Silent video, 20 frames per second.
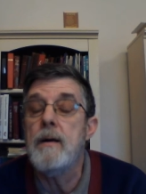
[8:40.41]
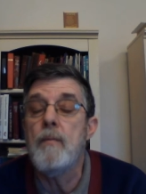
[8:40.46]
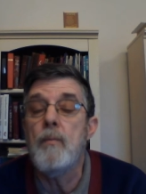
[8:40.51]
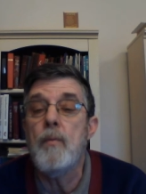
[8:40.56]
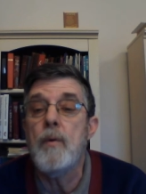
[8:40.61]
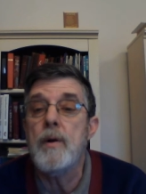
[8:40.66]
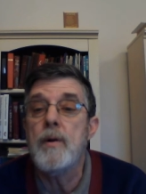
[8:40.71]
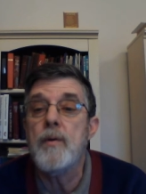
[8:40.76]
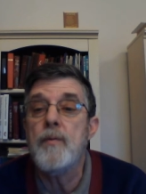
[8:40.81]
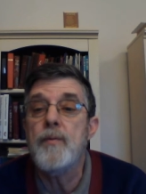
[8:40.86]
a
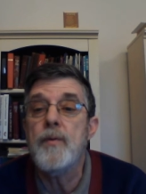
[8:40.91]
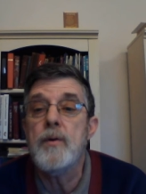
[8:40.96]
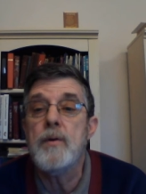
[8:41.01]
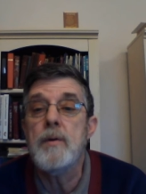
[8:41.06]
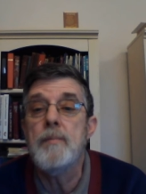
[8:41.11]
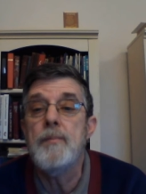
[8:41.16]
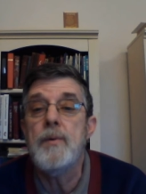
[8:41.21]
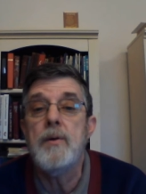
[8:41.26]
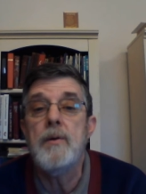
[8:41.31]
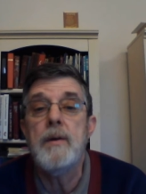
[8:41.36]
wonderful
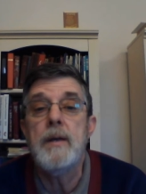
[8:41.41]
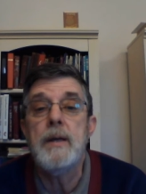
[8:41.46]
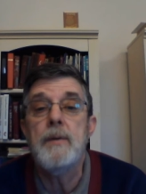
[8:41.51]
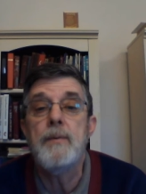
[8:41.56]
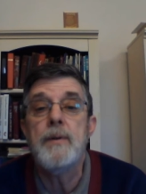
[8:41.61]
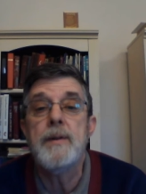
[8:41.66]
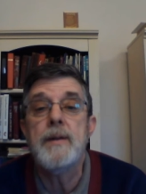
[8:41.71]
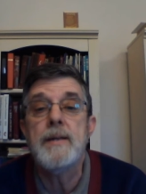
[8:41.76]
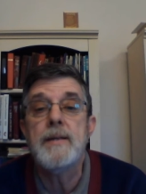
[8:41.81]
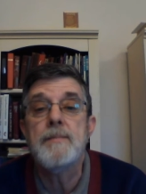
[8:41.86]
community
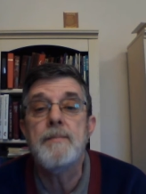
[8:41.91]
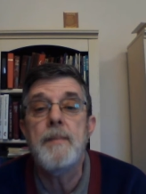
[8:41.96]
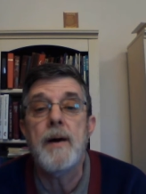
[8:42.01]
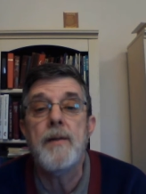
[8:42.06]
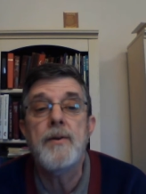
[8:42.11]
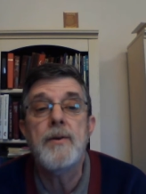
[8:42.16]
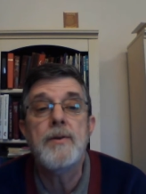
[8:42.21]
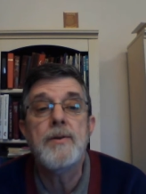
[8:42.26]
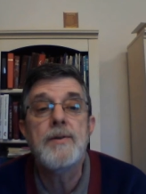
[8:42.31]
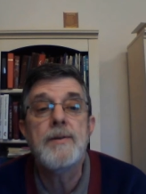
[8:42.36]
with these
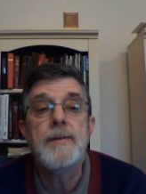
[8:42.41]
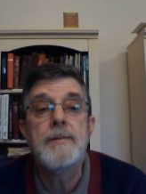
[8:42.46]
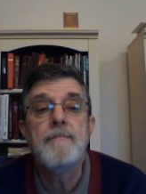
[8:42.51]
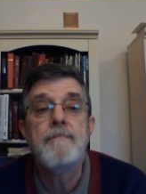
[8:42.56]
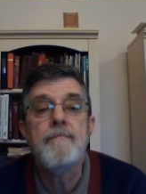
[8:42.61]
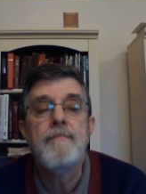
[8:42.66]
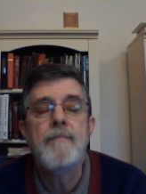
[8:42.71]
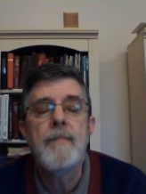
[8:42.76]
mothers.